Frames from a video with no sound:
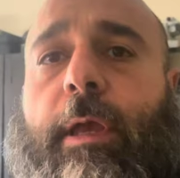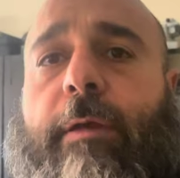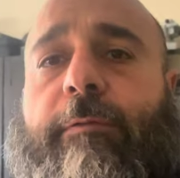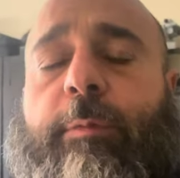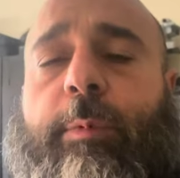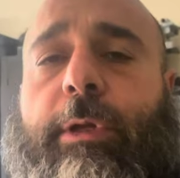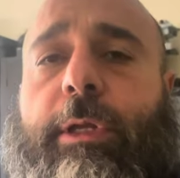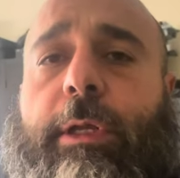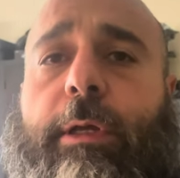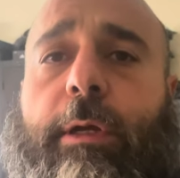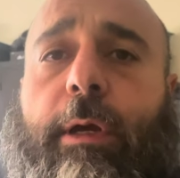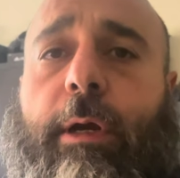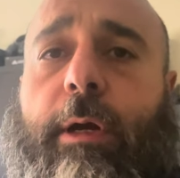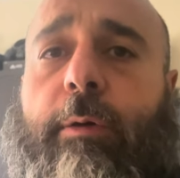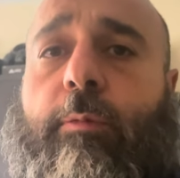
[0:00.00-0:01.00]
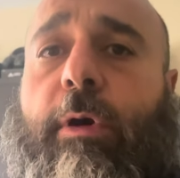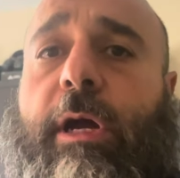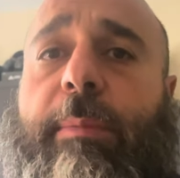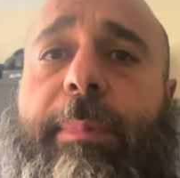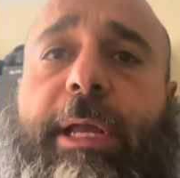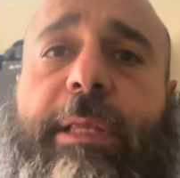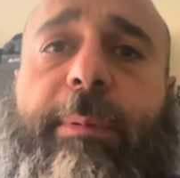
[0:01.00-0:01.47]
everybody, uh,
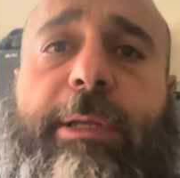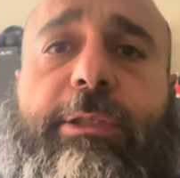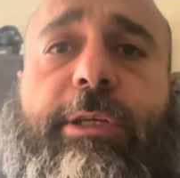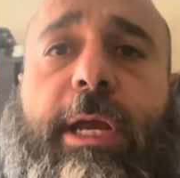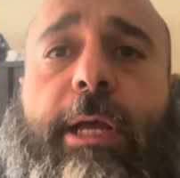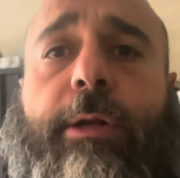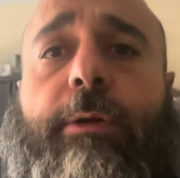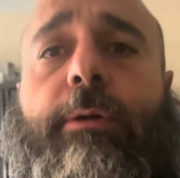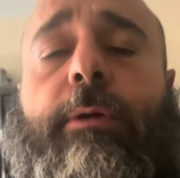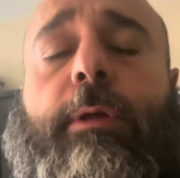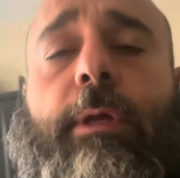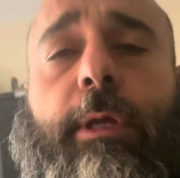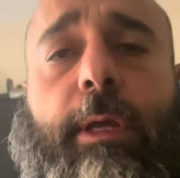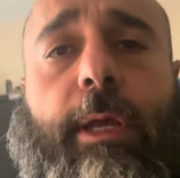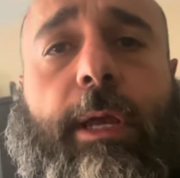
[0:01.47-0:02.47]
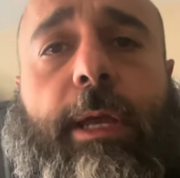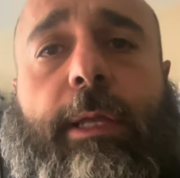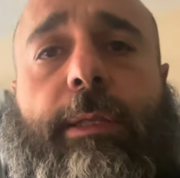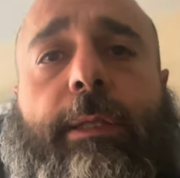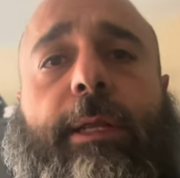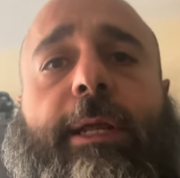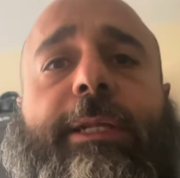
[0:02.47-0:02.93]
welcome back to my channel. In
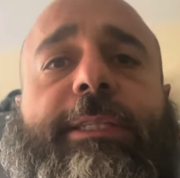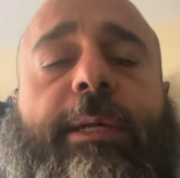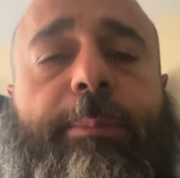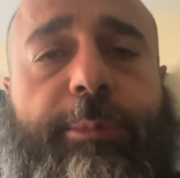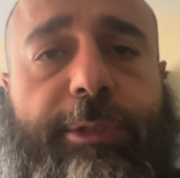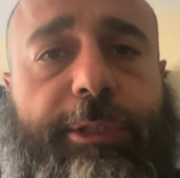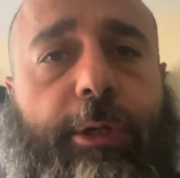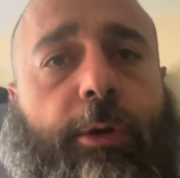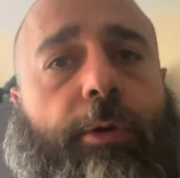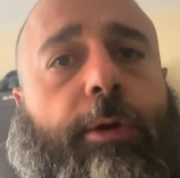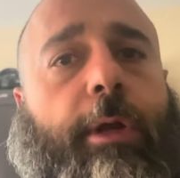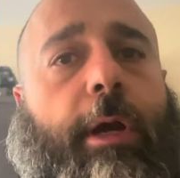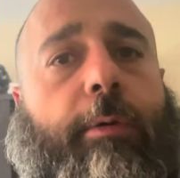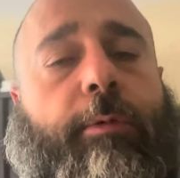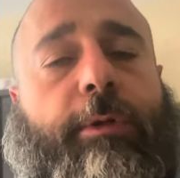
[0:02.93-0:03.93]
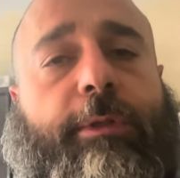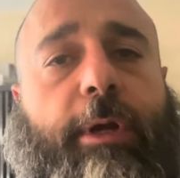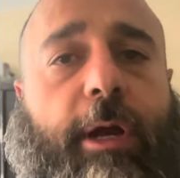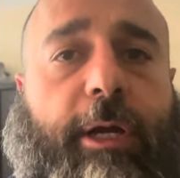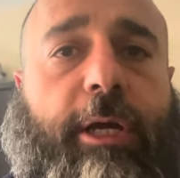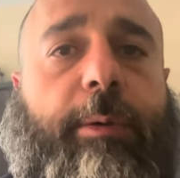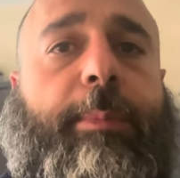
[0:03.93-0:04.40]
today's episode, I want to
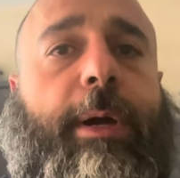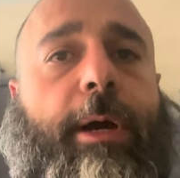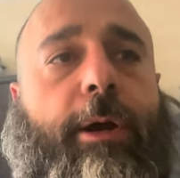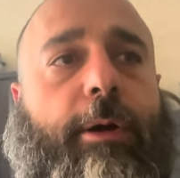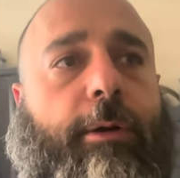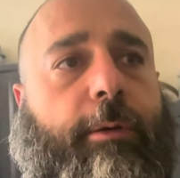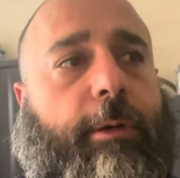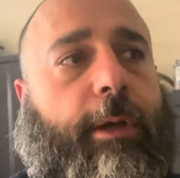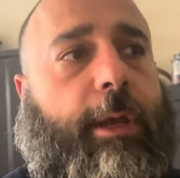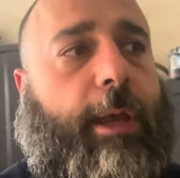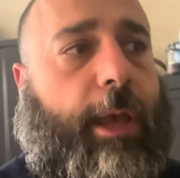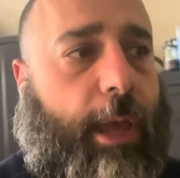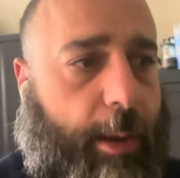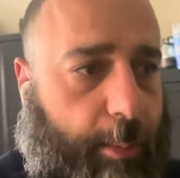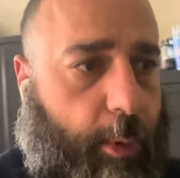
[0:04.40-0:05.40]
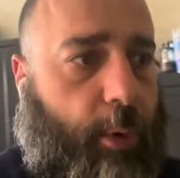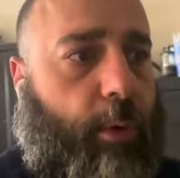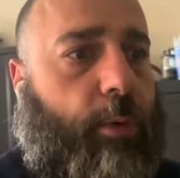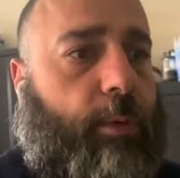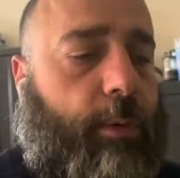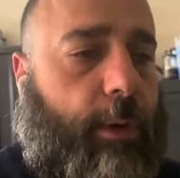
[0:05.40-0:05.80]
talk about ammo.